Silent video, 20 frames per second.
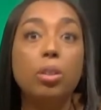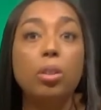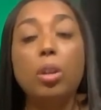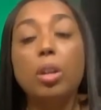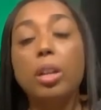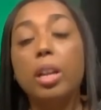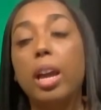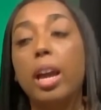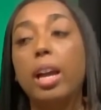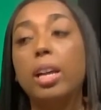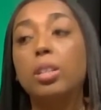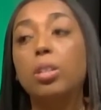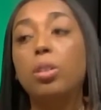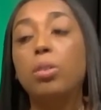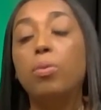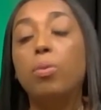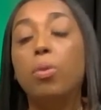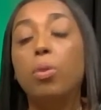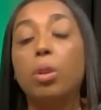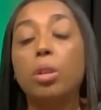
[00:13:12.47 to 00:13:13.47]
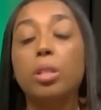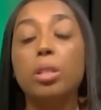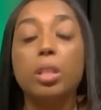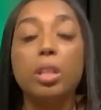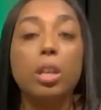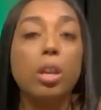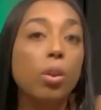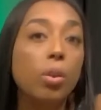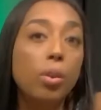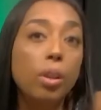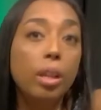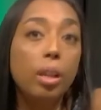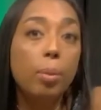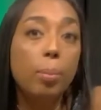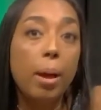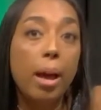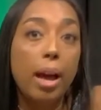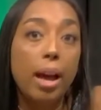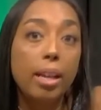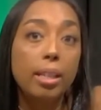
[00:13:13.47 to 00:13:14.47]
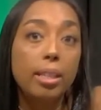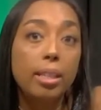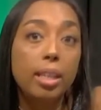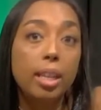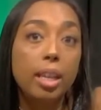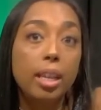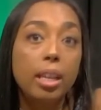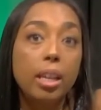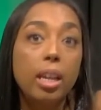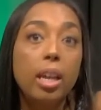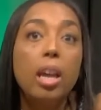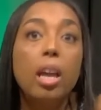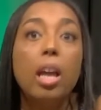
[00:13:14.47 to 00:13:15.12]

They're going to ask you for a security deposit,